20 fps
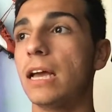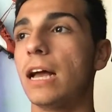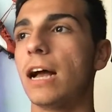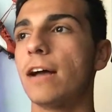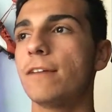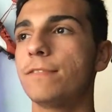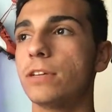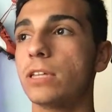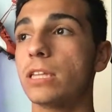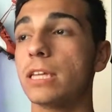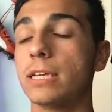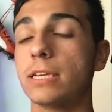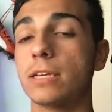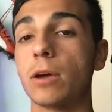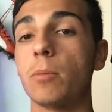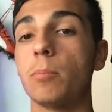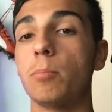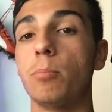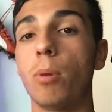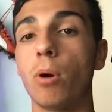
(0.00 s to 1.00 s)
I feel like
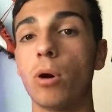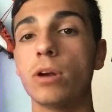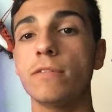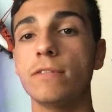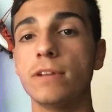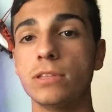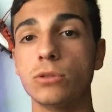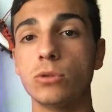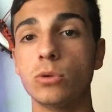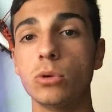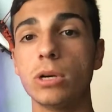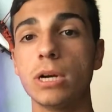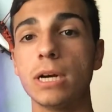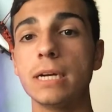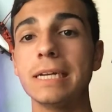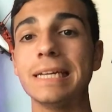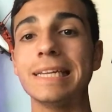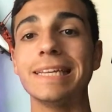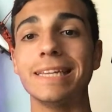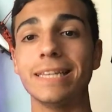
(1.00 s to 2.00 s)

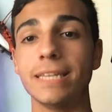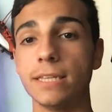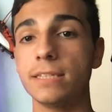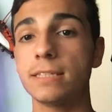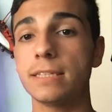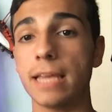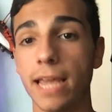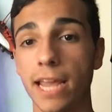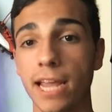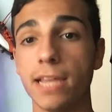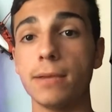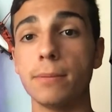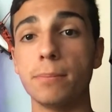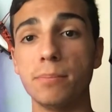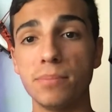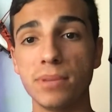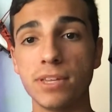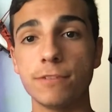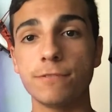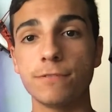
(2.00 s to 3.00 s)
Bonaventura is a
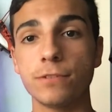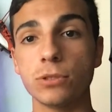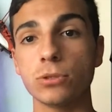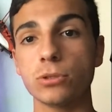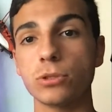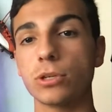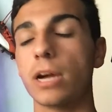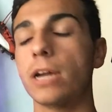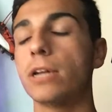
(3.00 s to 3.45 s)
midfielder.